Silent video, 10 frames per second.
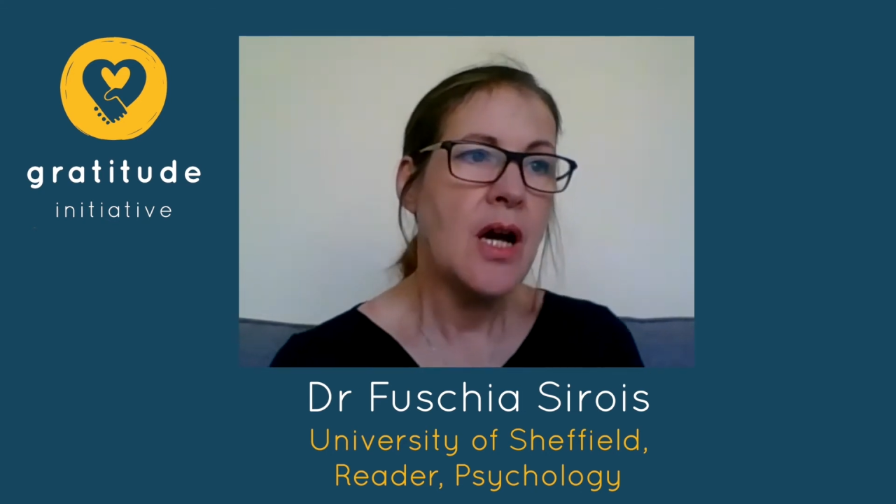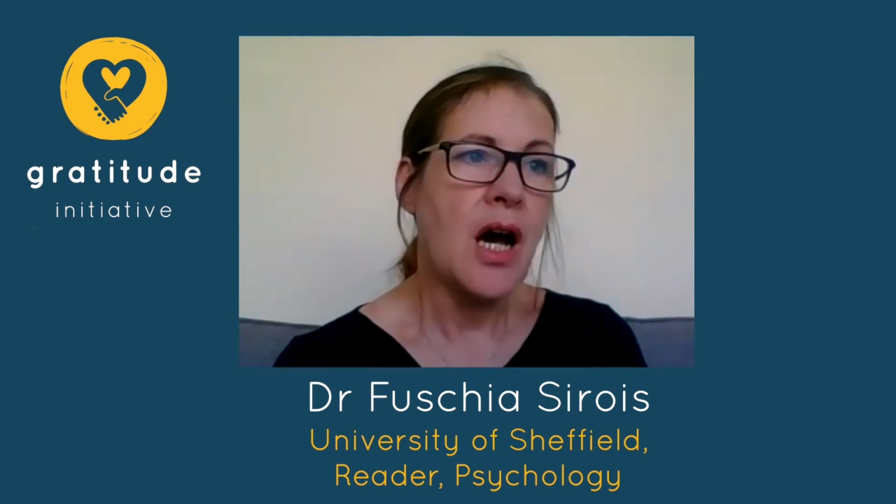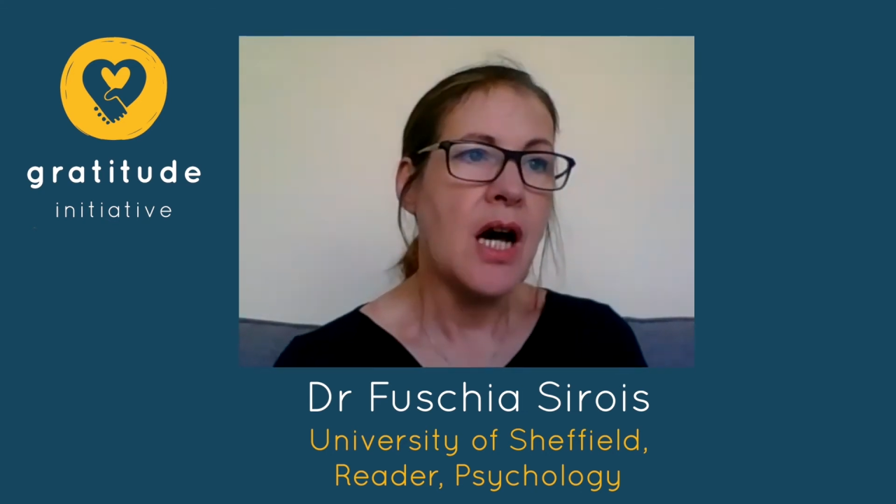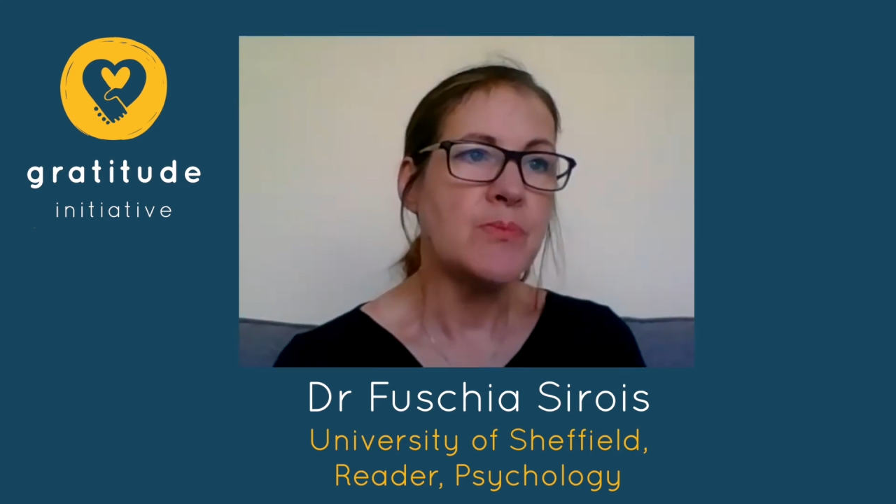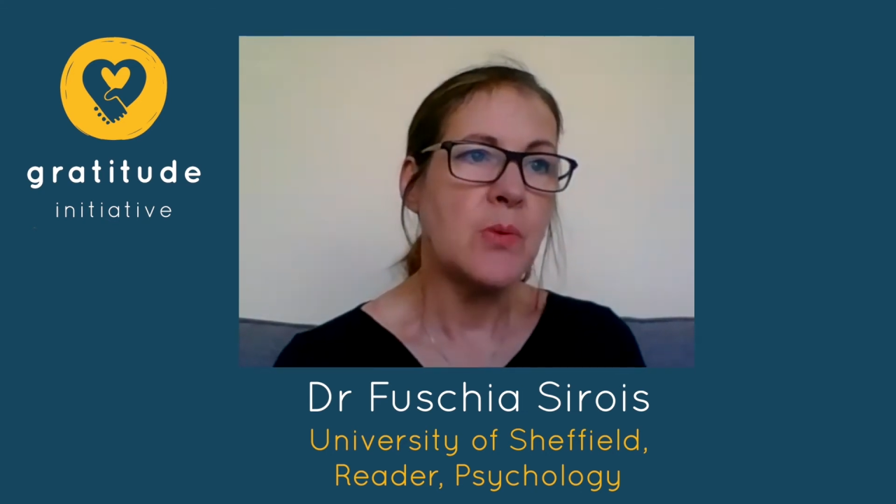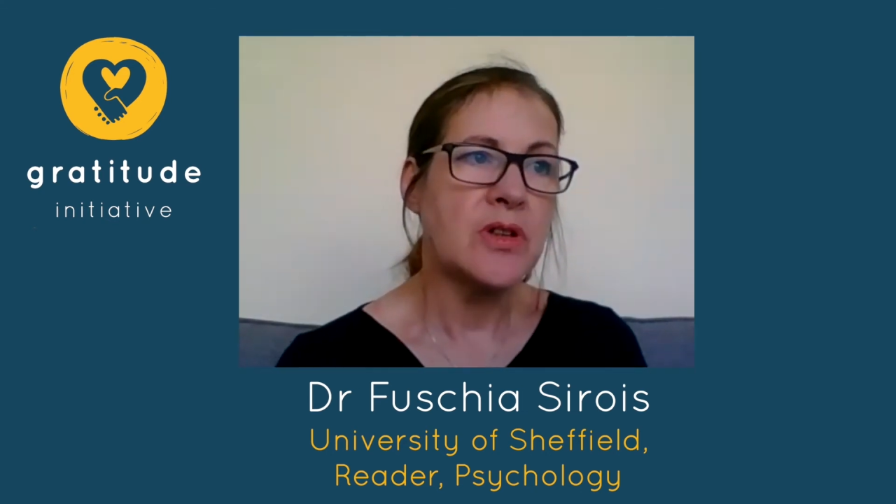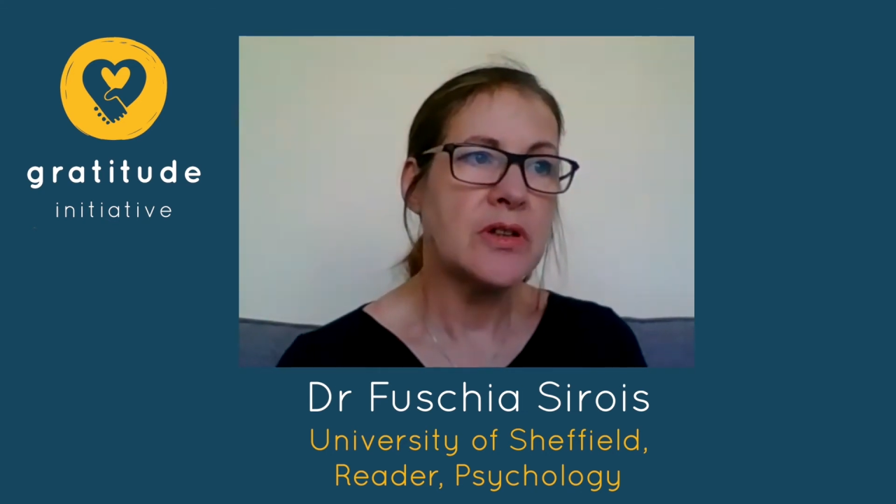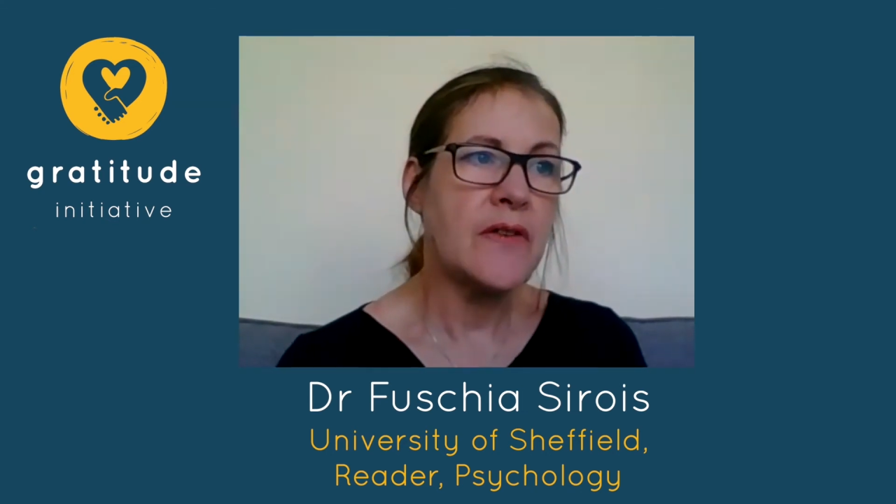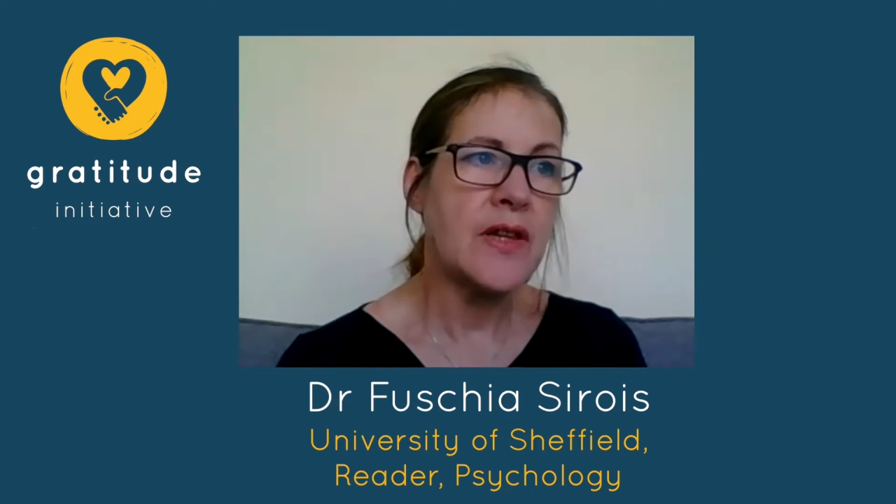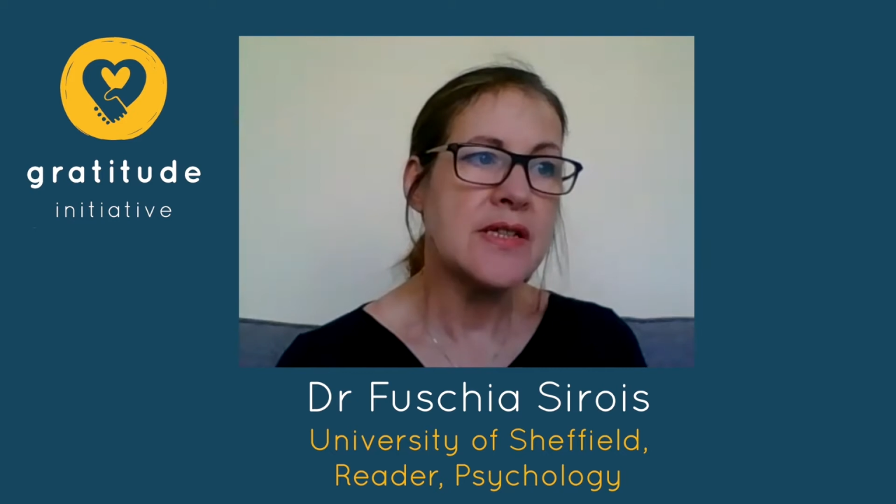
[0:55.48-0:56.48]
Um, but one
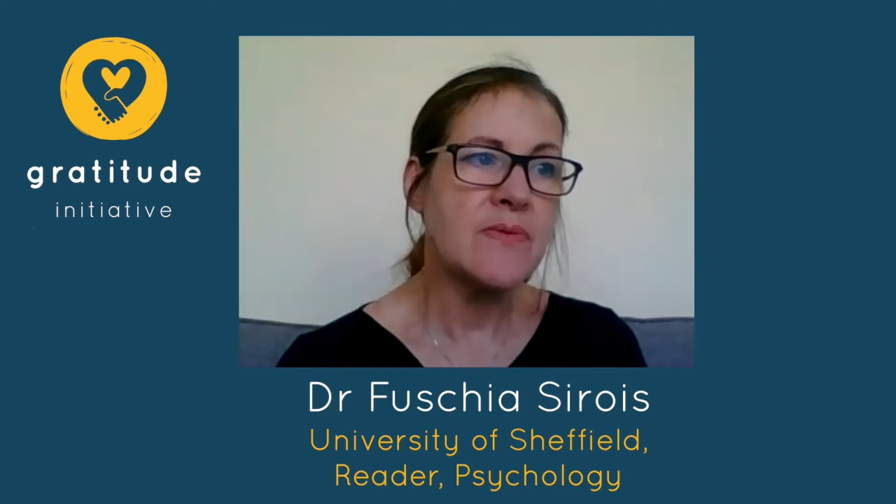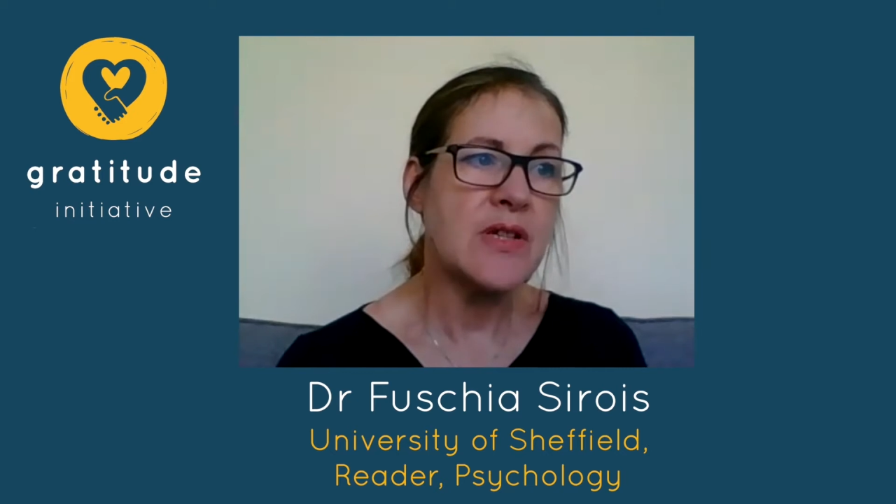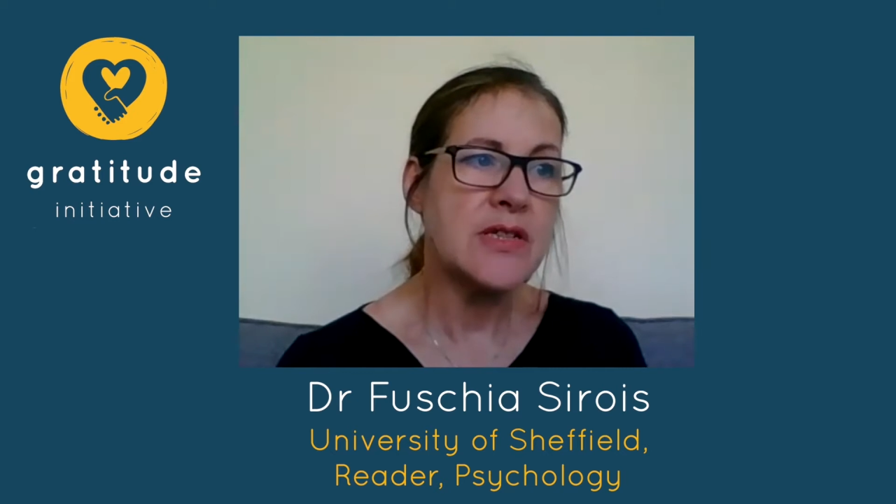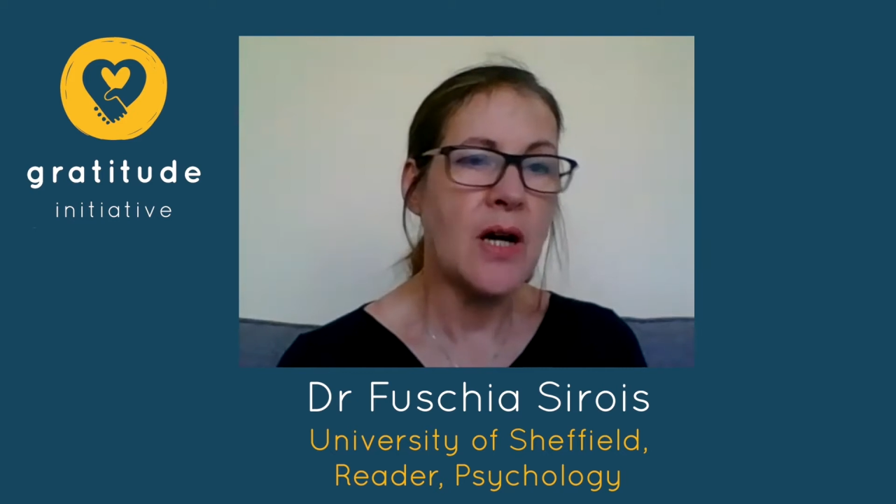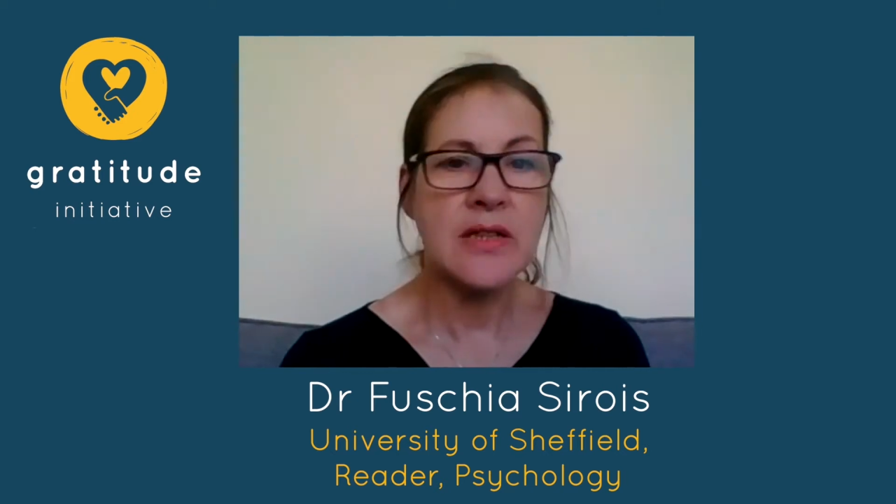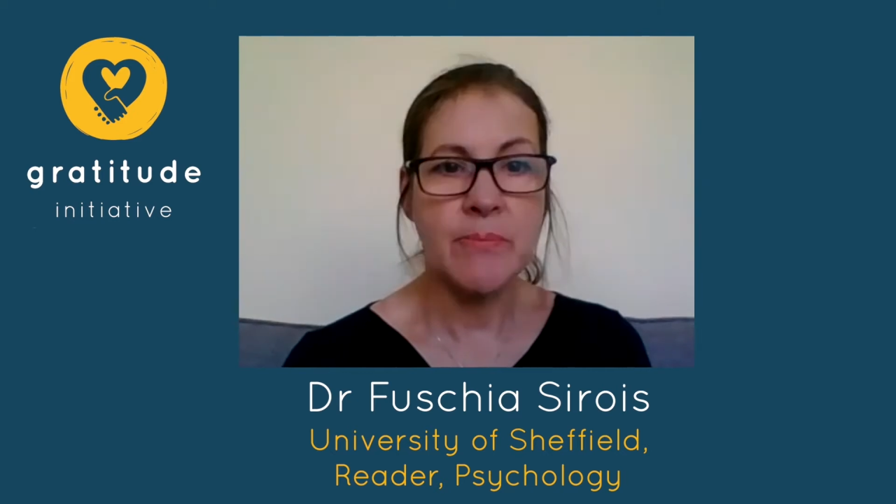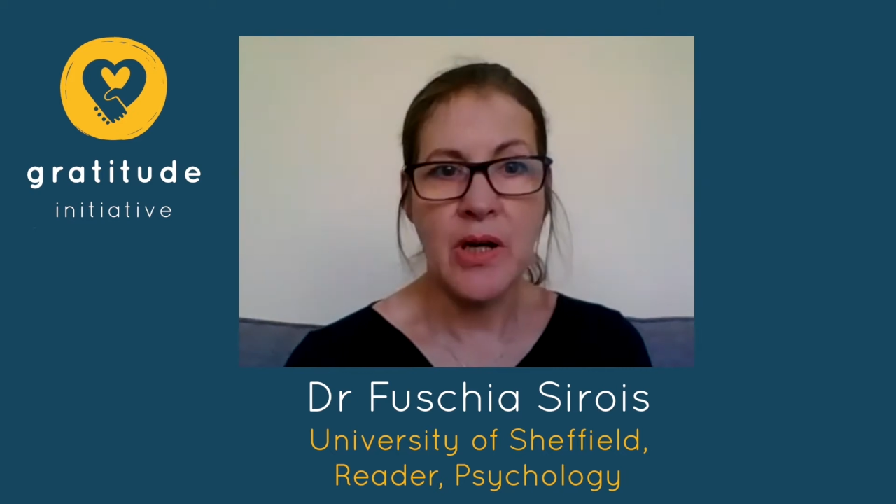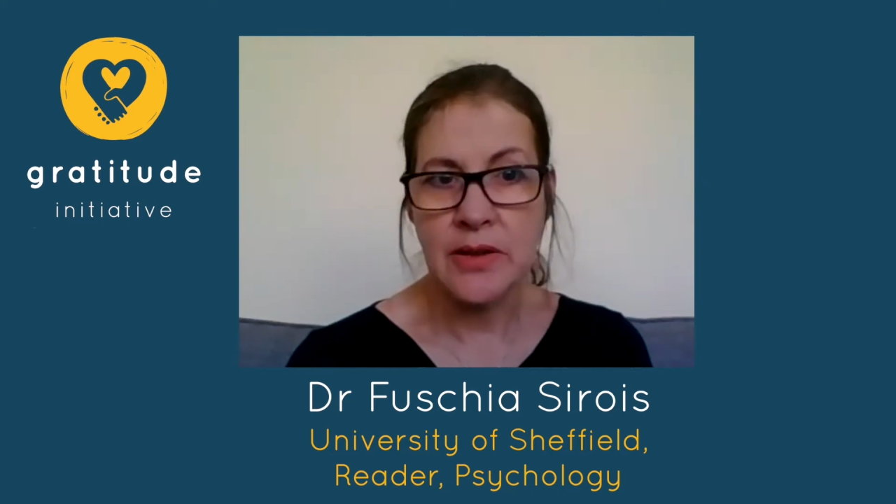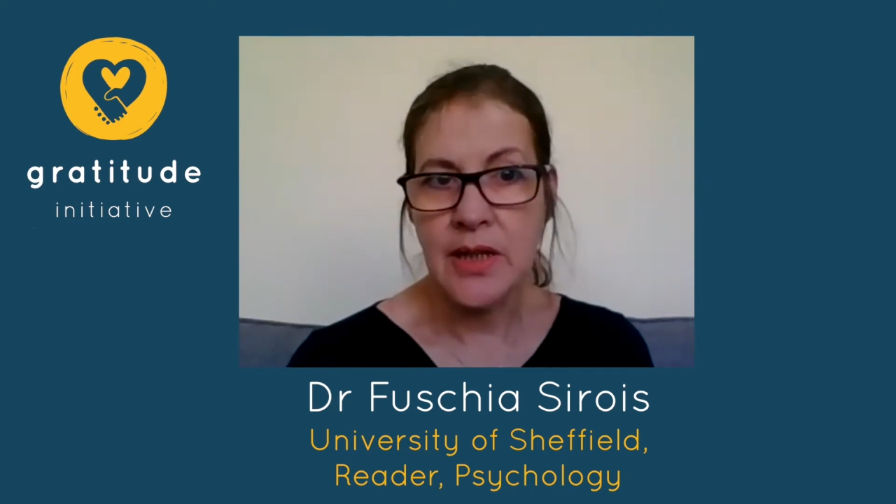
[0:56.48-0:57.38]
of the things we talked about,